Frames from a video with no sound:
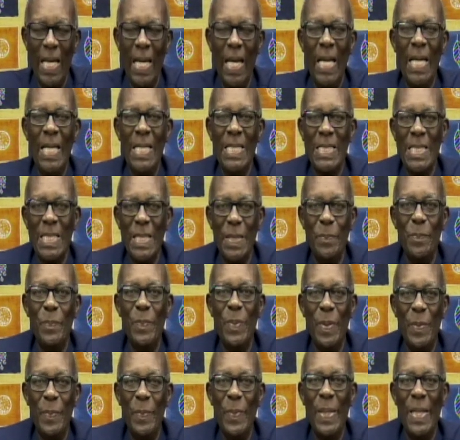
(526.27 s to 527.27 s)
it
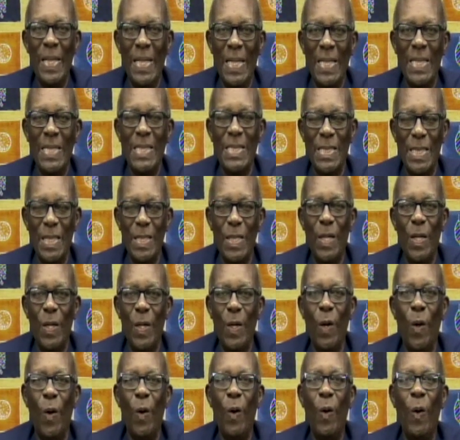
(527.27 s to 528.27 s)
simply means
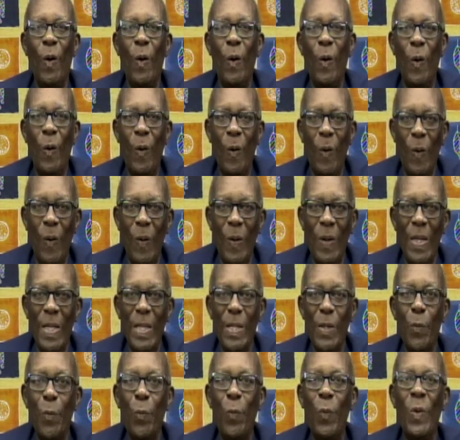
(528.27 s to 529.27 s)
all
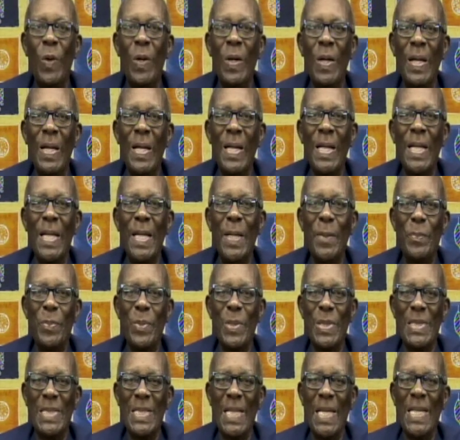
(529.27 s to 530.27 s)
the worldly
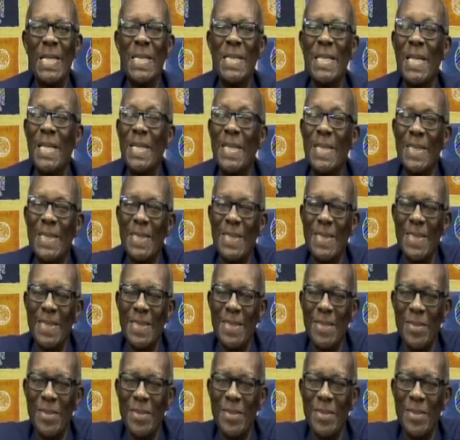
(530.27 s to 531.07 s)
possessions